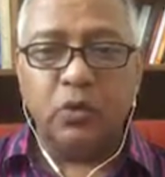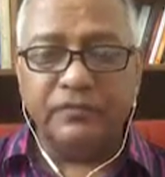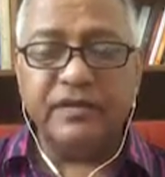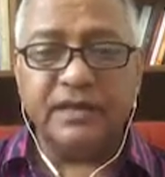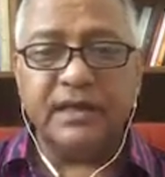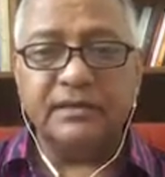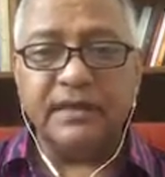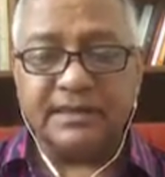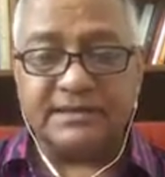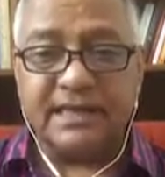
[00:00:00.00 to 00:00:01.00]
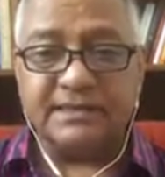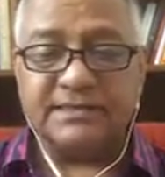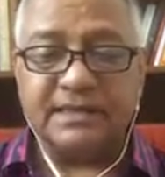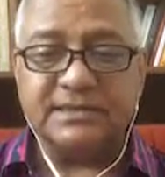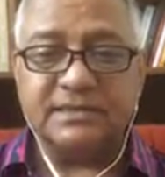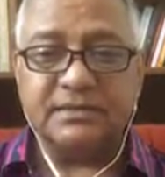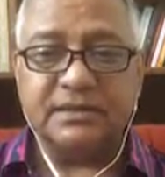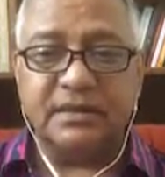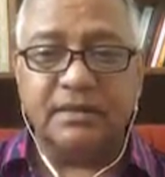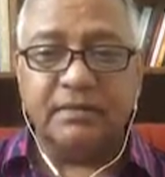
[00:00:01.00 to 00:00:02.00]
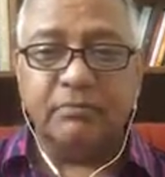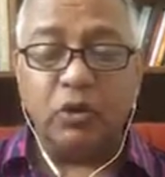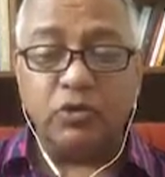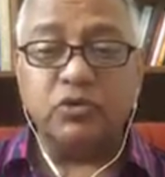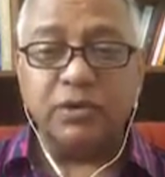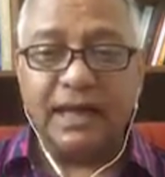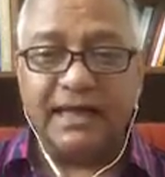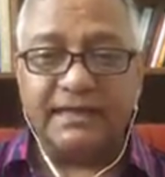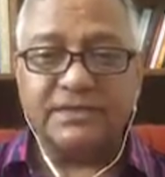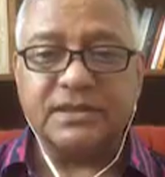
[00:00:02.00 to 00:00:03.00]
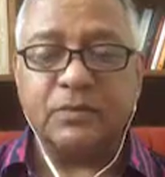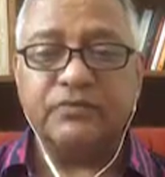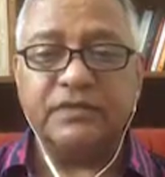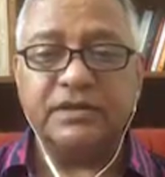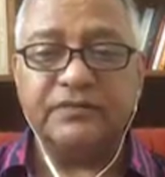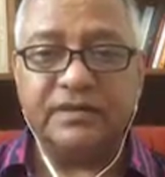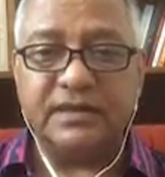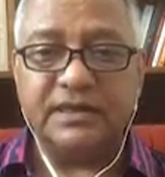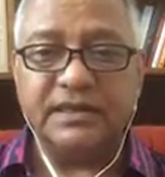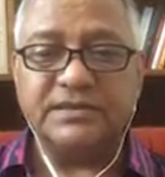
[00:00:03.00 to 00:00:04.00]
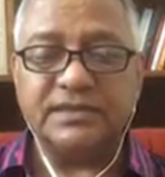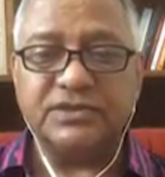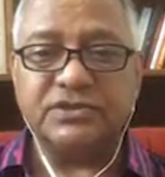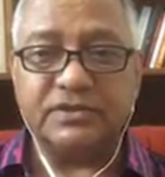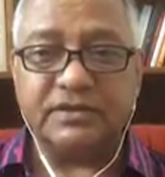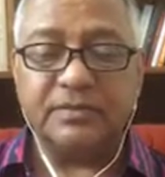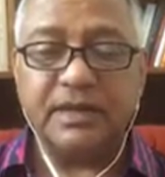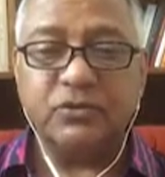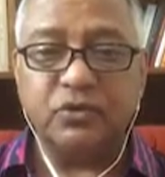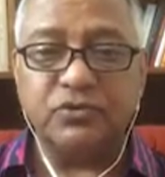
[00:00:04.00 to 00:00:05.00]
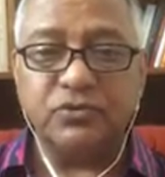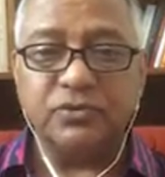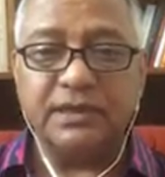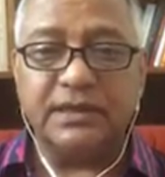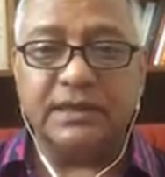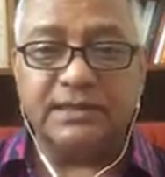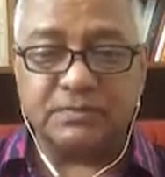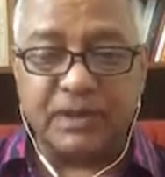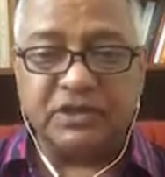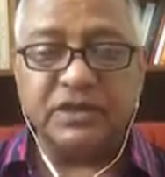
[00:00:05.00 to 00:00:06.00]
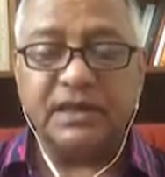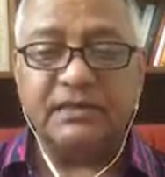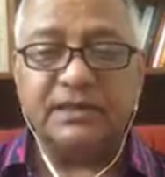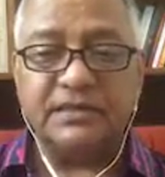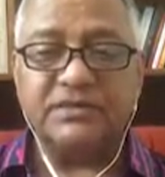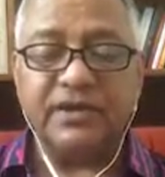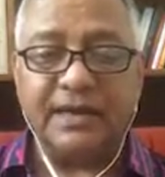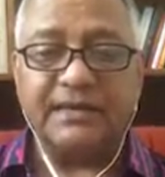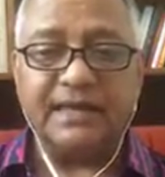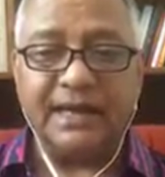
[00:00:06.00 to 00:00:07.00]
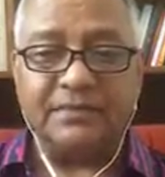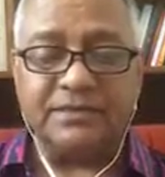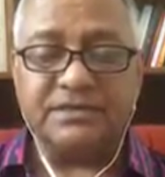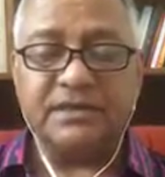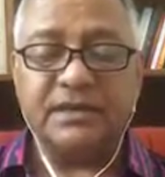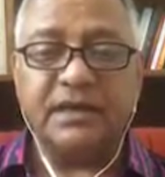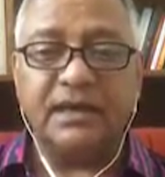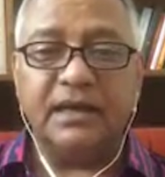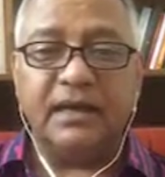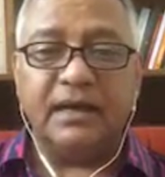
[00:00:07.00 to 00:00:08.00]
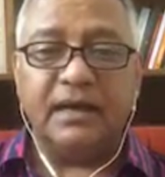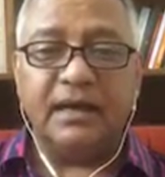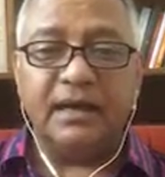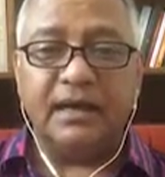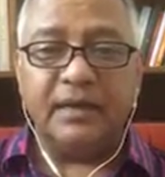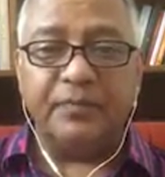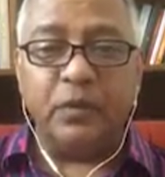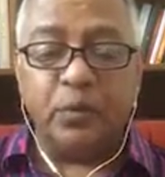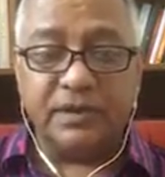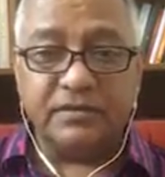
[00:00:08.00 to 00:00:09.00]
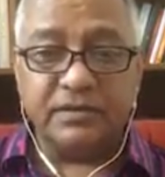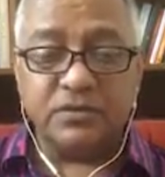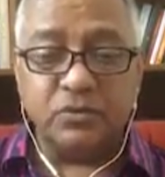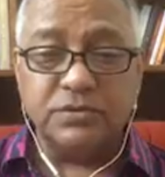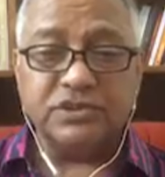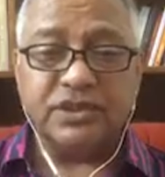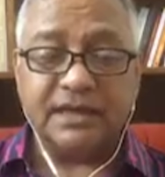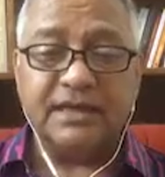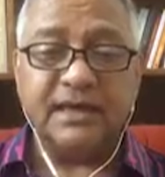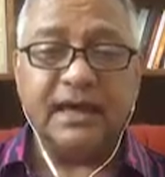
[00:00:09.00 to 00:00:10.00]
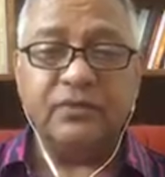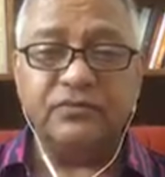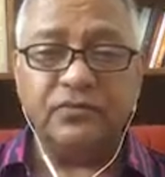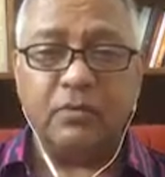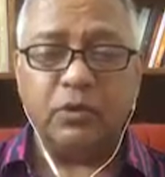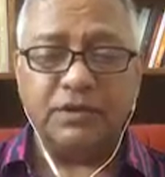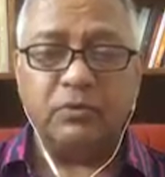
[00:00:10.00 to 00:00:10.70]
COVID in that sense has brought to light some of the difficulties that children might go through, especially in these trying times. With the schools shutting down for more than